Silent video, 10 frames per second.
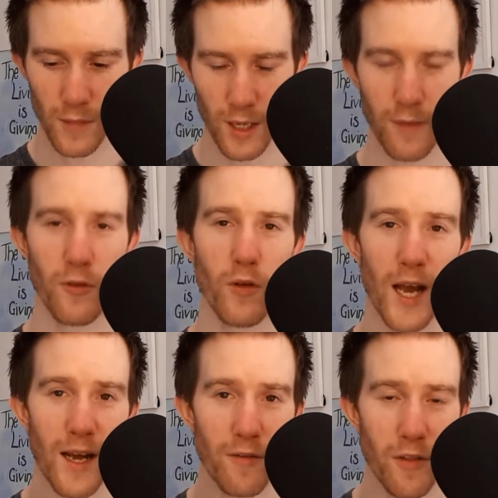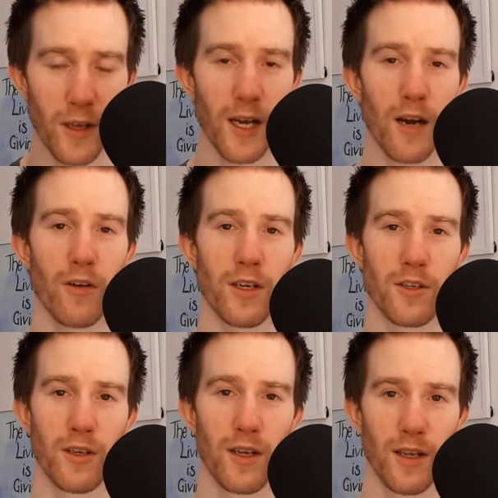if you have the
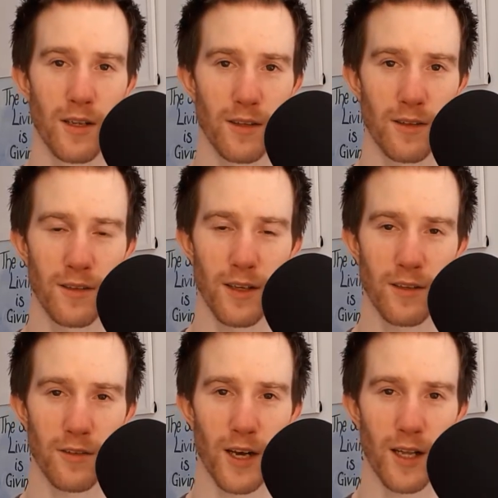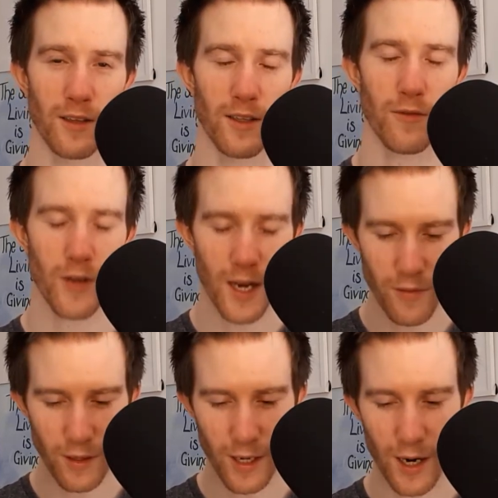courage to sit in silence, if you
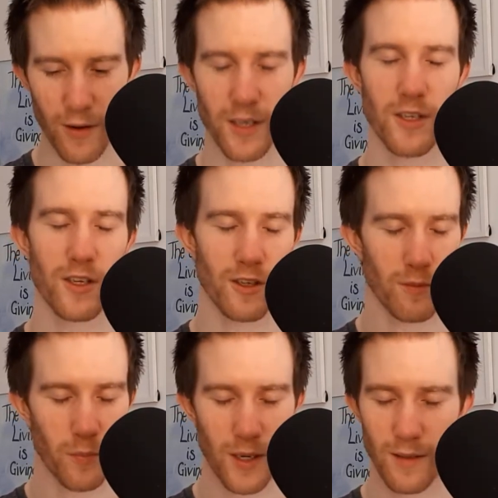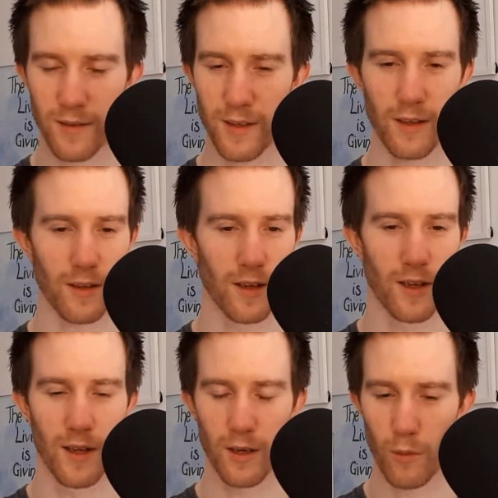have the courage to just be still,
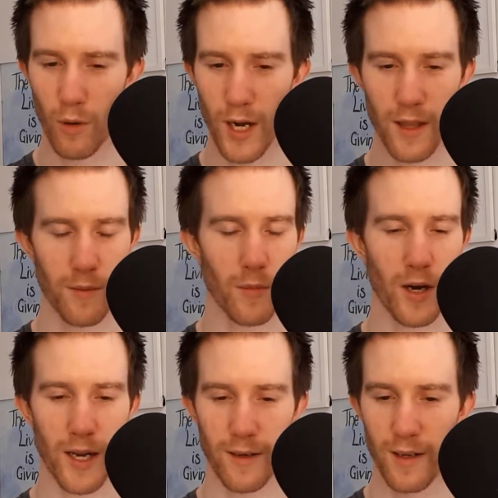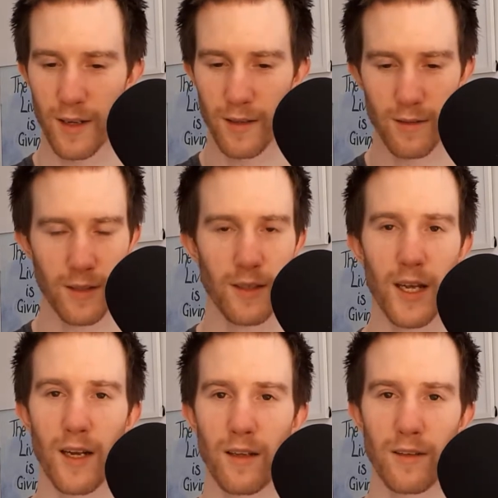quiet the mind, sit
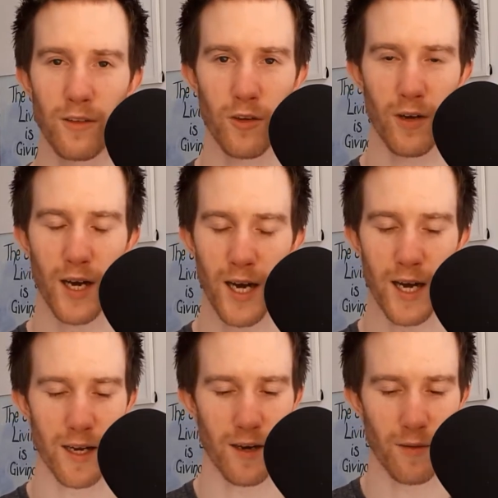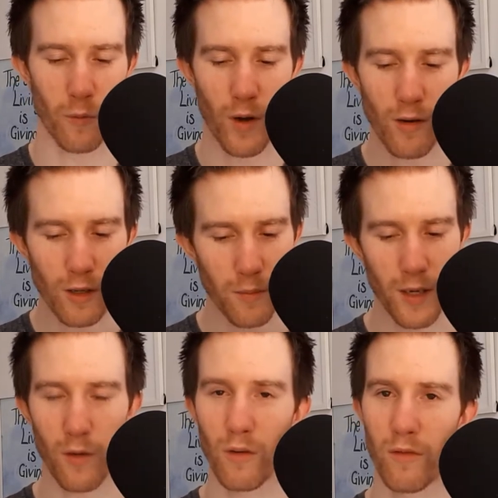down and listen to your heart and welcome
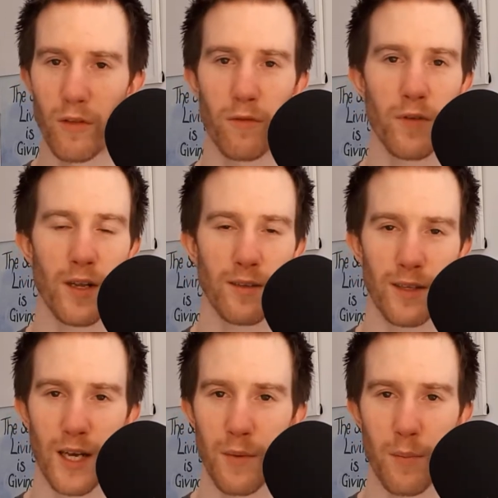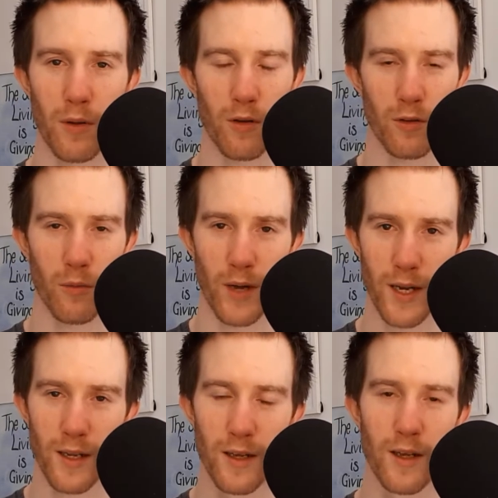in all of the fears that come up along the
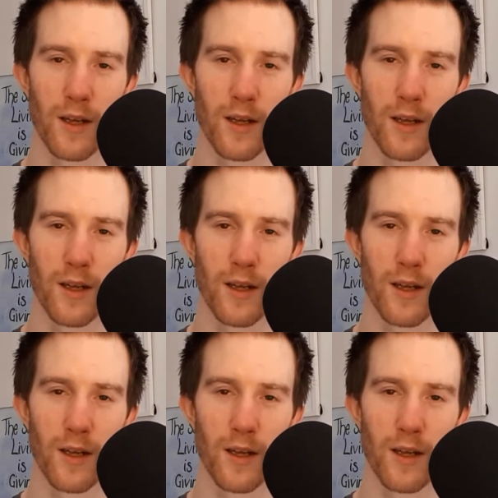way,